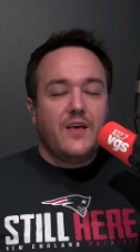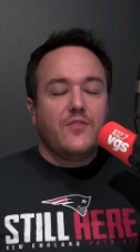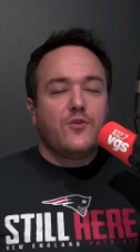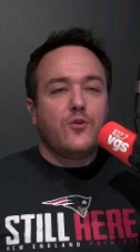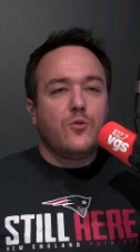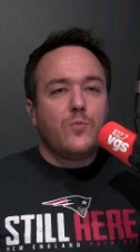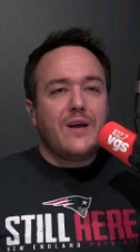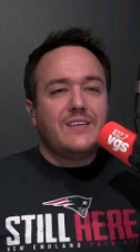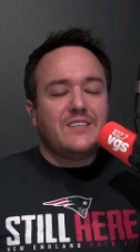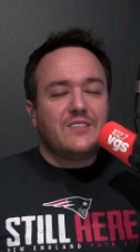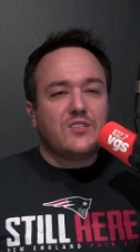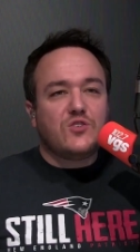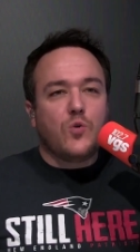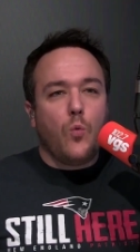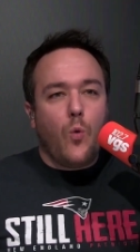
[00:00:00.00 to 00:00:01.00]
They're going to raise it to
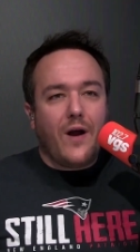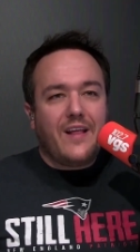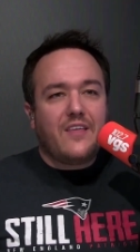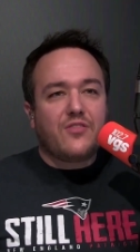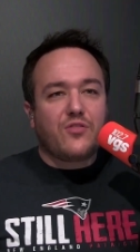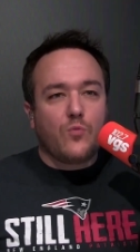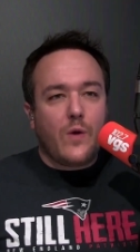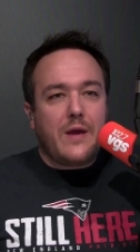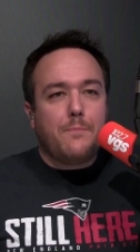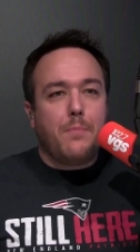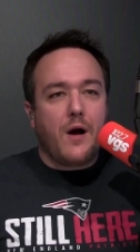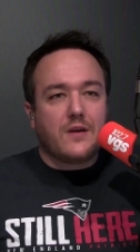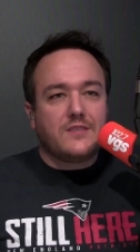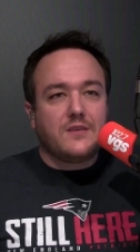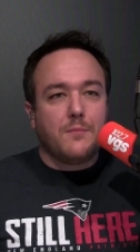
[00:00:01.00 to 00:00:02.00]
23
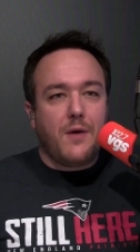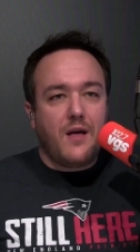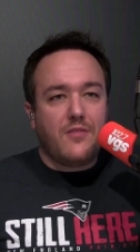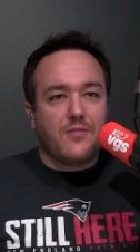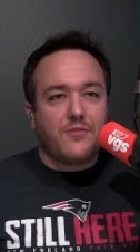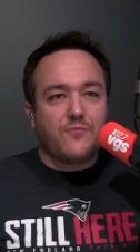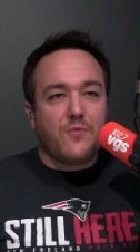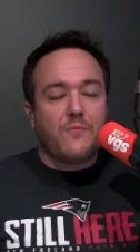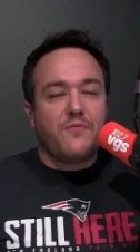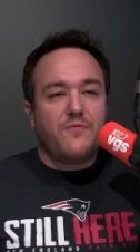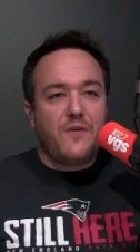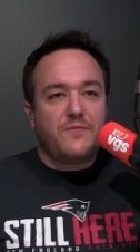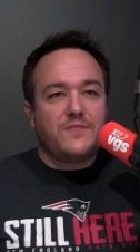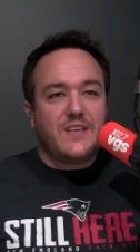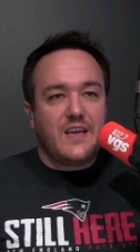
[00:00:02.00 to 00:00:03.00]
bucks a month from
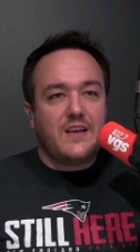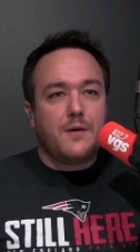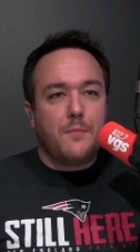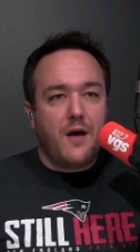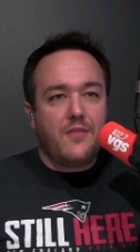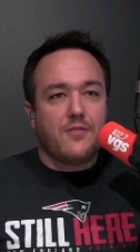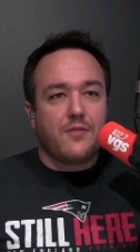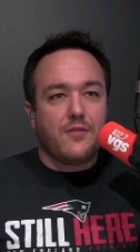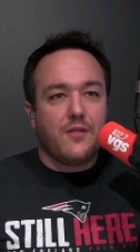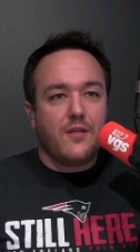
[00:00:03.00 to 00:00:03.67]
15 a month.